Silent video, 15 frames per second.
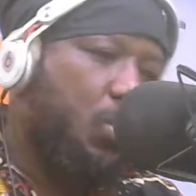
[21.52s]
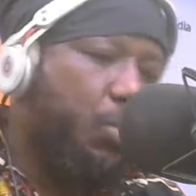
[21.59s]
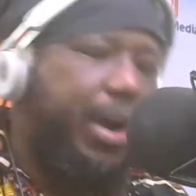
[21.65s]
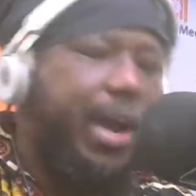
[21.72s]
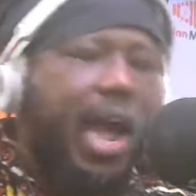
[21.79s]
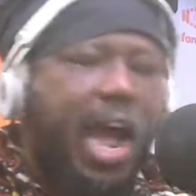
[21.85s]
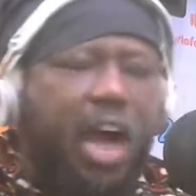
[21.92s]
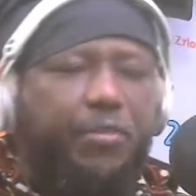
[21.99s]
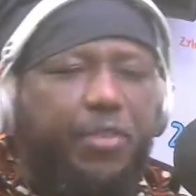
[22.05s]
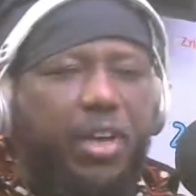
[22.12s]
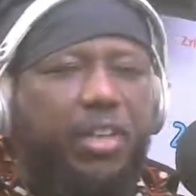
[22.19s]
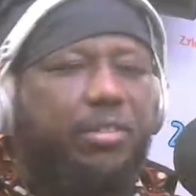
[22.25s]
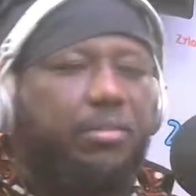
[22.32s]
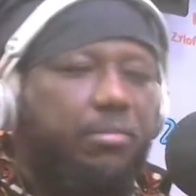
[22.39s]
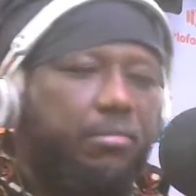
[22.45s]
we have
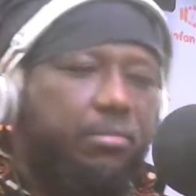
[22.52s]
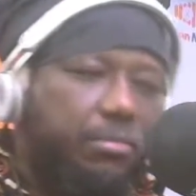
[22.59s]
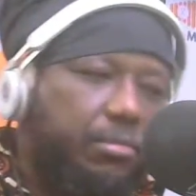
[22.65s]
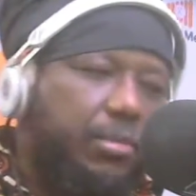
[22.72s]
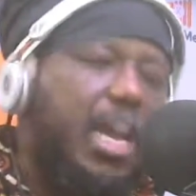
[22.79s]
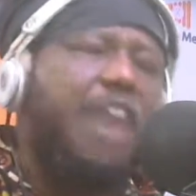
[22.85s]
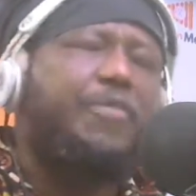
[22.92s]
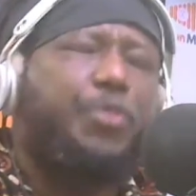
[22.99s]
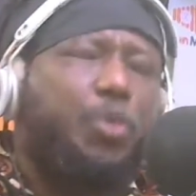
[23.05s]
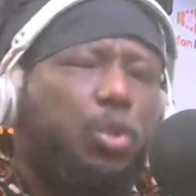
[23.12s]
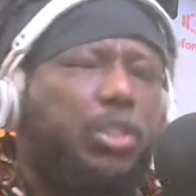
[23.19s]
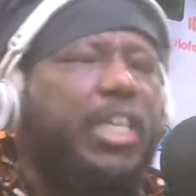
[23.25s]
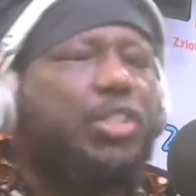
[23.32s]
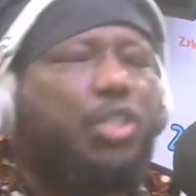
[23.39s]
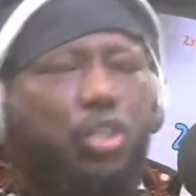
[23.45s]
a
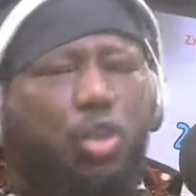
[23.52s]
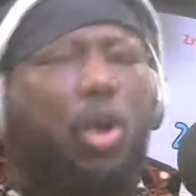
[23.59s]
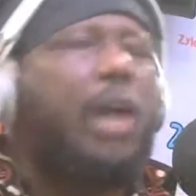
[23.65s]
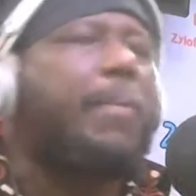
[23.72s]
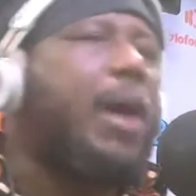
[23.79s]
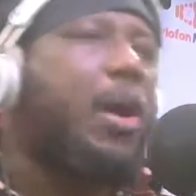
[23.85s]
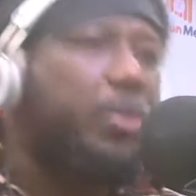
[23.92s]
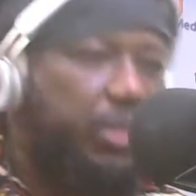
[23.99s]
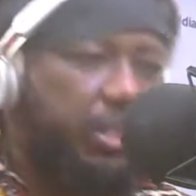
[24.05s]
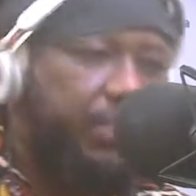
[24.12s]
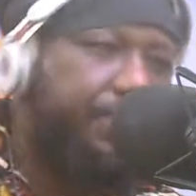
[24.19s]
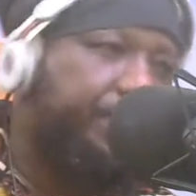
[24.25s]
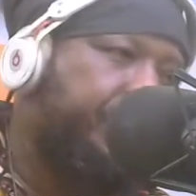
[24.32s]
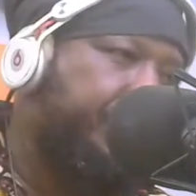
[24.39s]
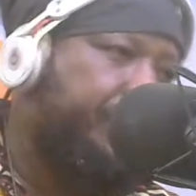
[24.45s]
few things to talk about.
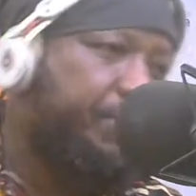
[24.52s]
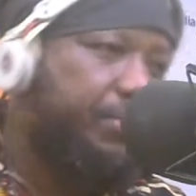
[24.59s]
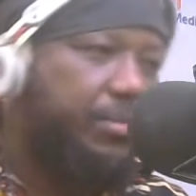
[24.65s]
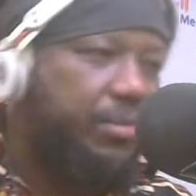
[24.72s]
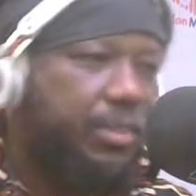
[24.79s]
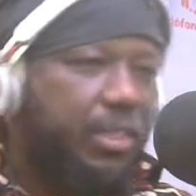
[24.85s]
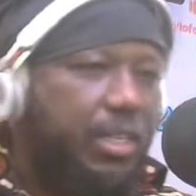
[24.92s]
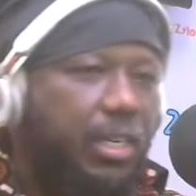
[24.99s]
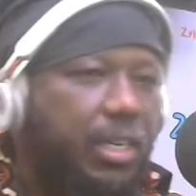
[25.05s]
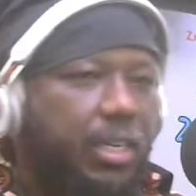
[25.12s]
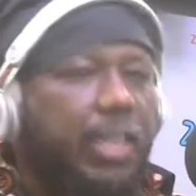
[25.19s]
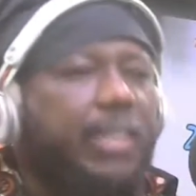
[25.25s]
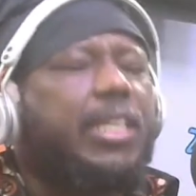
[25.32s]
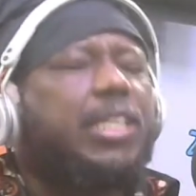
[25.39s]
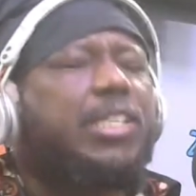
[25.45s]

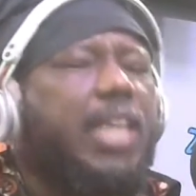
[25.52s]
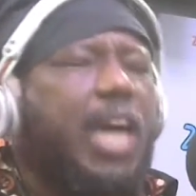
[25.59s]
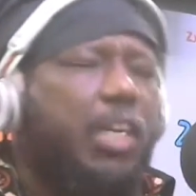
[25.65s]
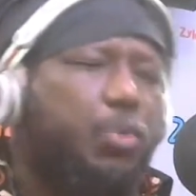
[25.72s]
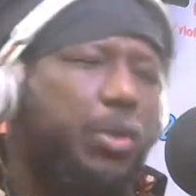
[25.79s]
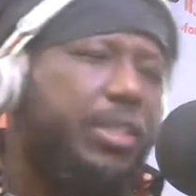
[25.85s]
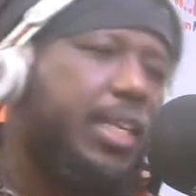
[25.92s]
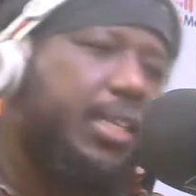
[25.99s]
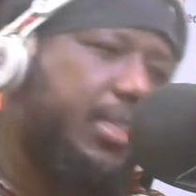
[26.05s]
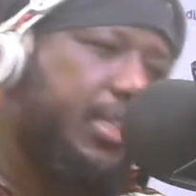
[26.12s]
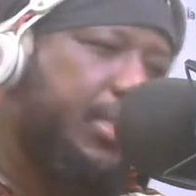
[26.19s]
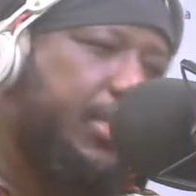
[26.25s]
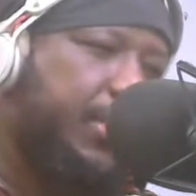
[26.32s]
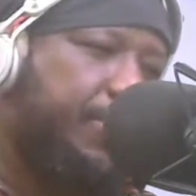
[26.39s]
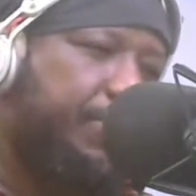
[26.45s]
Let us start with
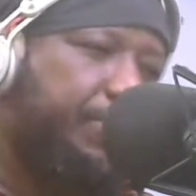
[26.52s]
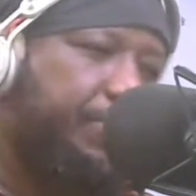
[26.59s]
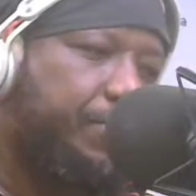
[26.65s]
this.